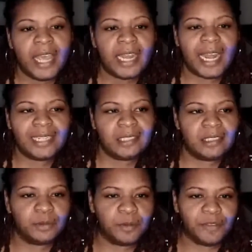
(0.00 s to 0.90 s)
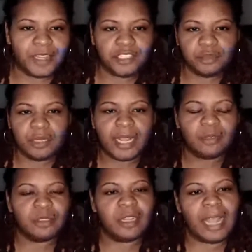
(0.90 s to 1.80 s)
licensed professional
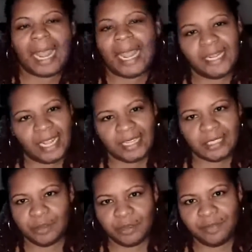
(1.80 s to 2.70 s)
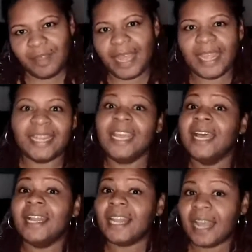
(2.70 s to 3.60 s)
counselor, and a certified
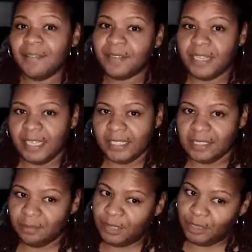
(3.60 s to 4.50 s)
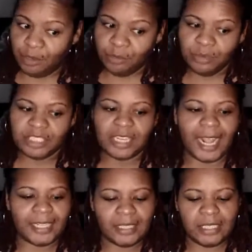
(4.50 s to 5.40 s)
life enhancement coach.
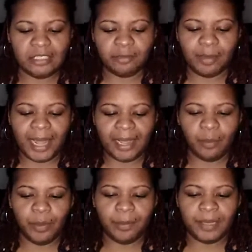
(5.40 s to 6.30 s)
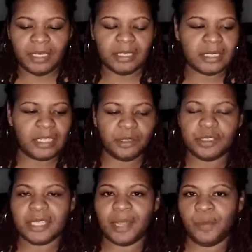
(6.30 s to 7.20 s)
I teach Black women the
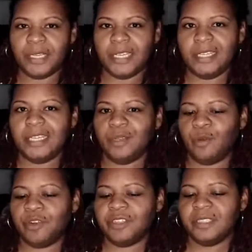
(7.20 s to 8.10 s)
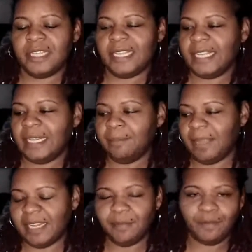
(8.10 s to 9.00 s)
skills that we need in order to heal and
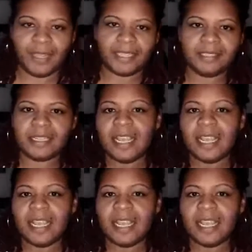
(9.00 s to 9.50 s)
manifest.